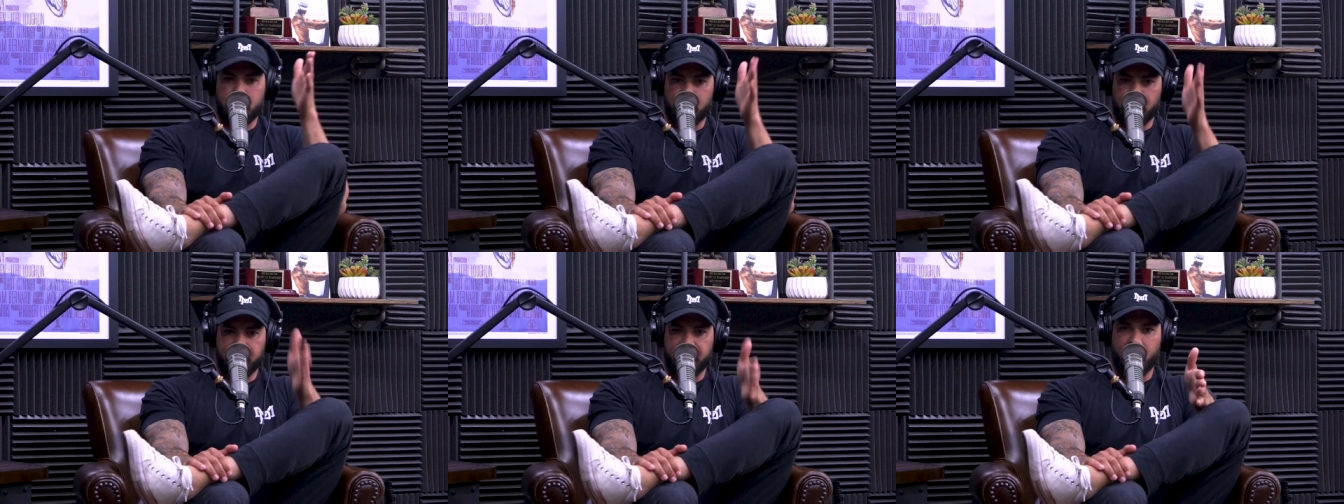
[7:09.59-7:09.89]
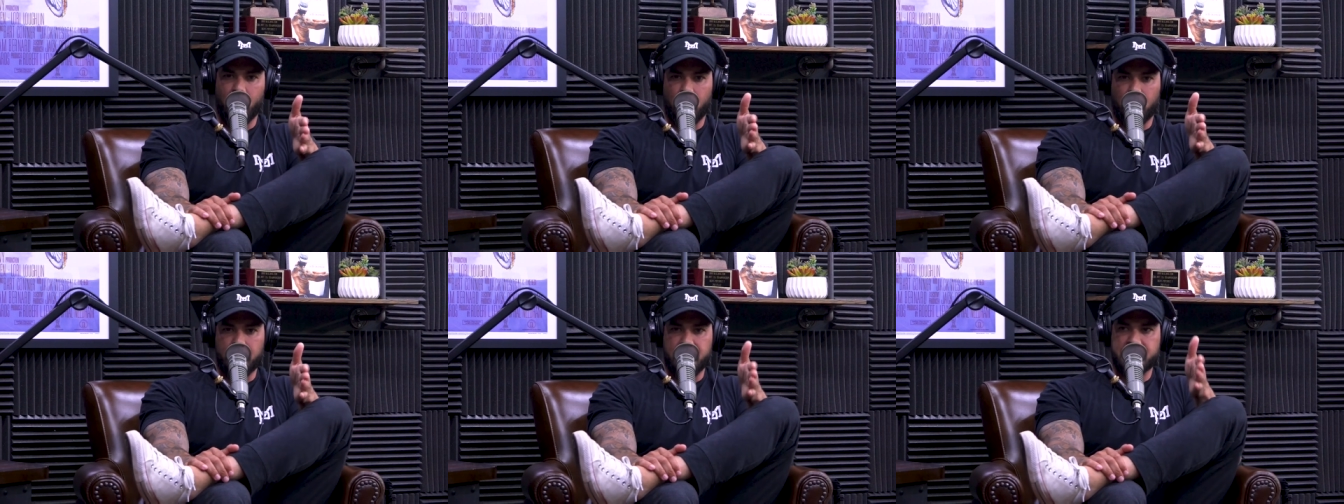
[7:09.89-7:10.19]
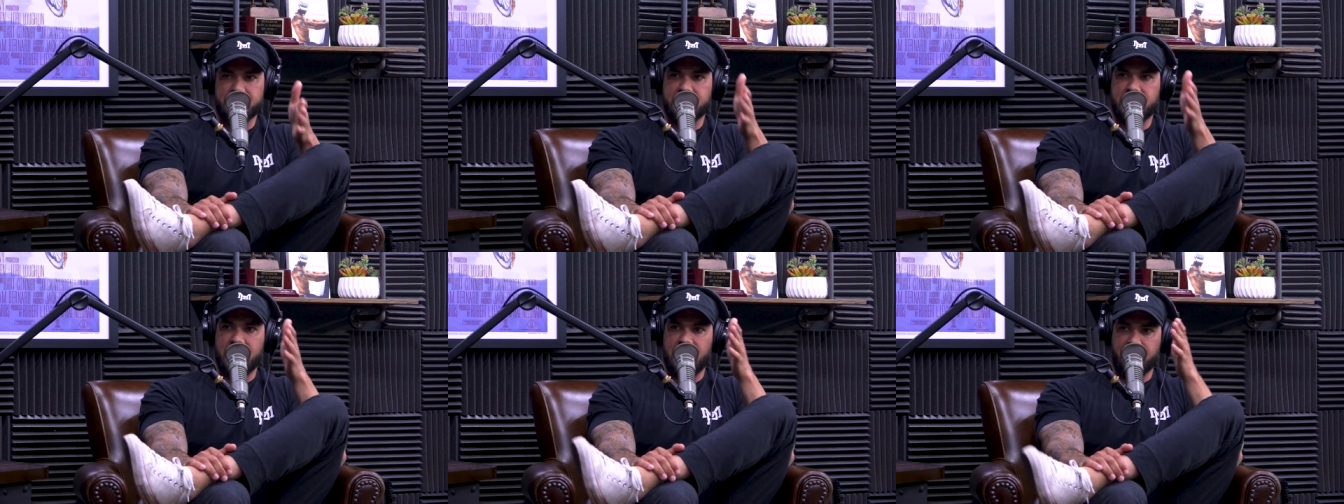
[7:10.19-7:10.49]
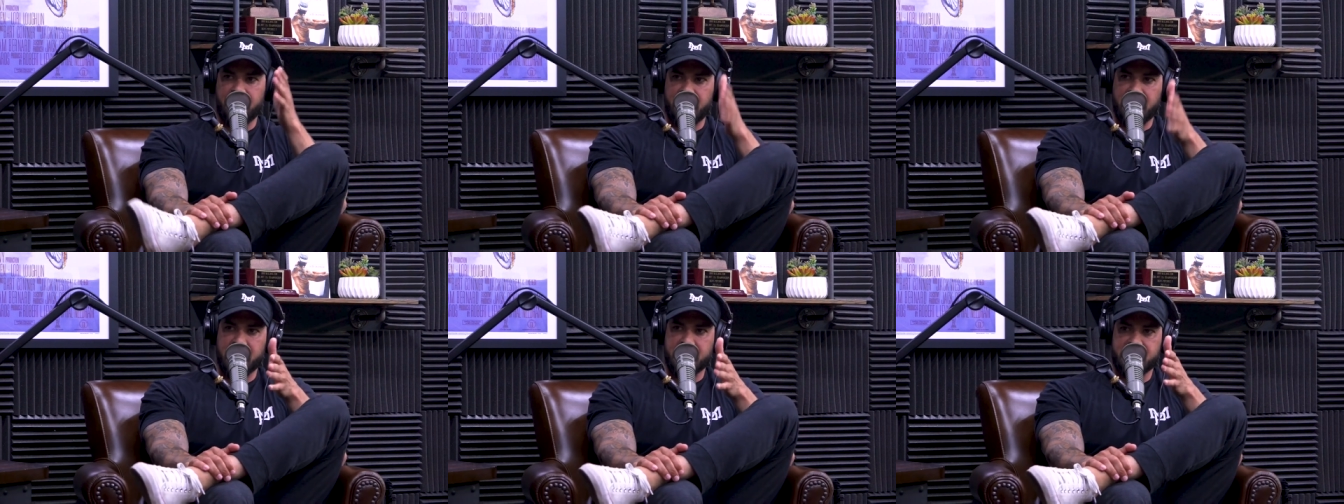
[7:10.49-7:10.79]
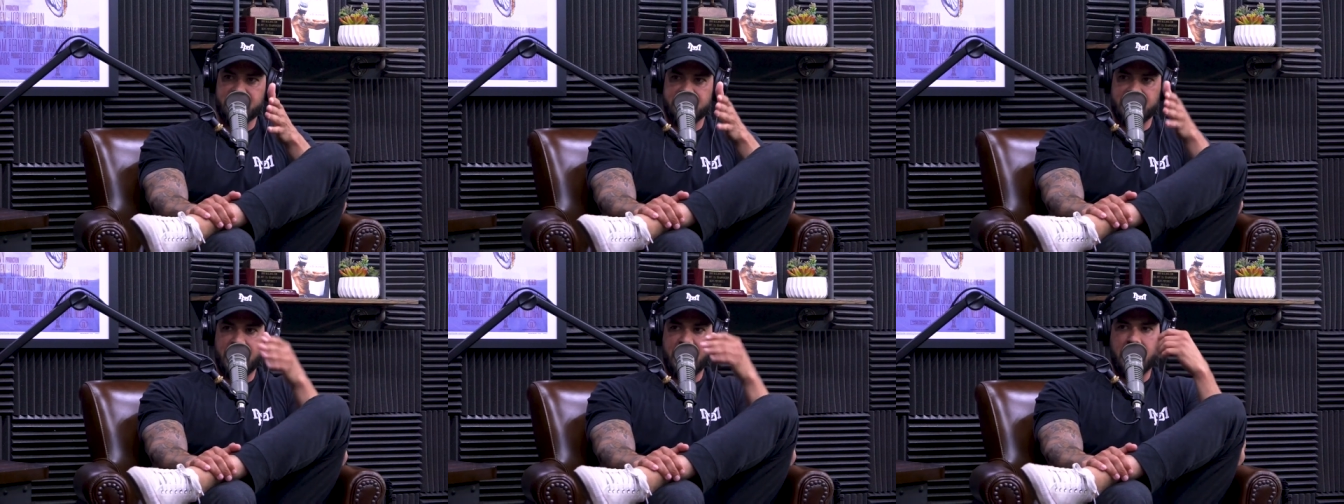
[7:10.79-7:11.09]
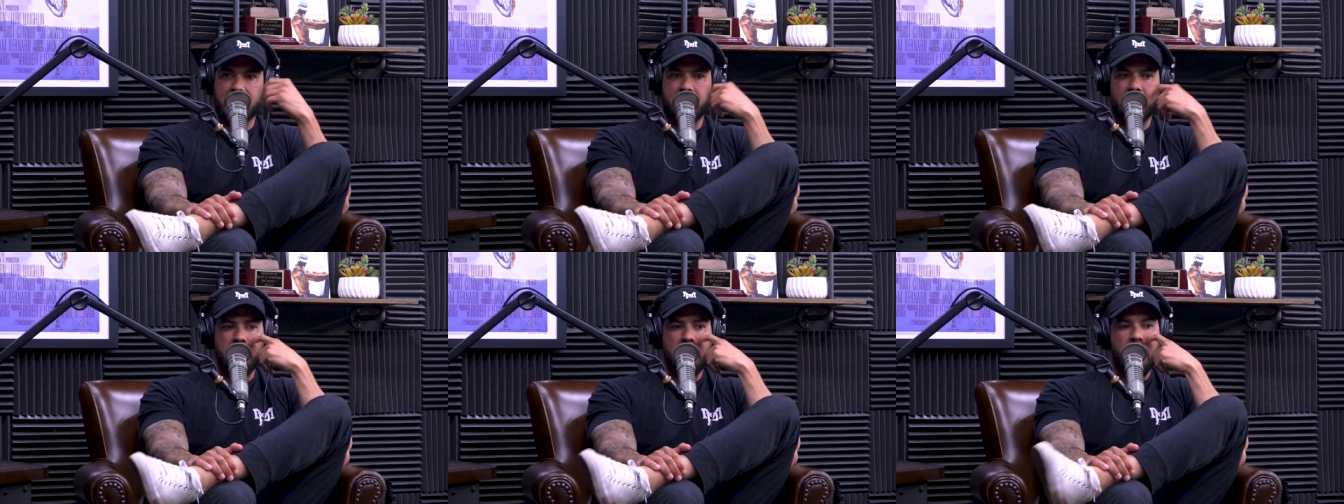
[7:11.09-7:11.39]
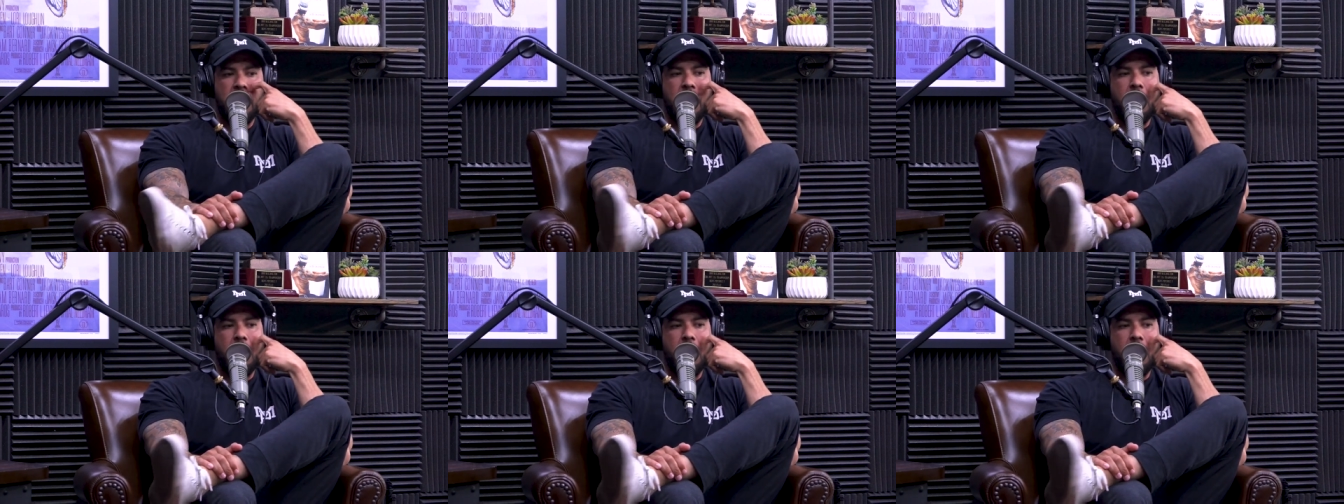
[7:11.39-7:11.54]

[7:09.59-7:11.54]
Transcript: performance, and then aesthetic.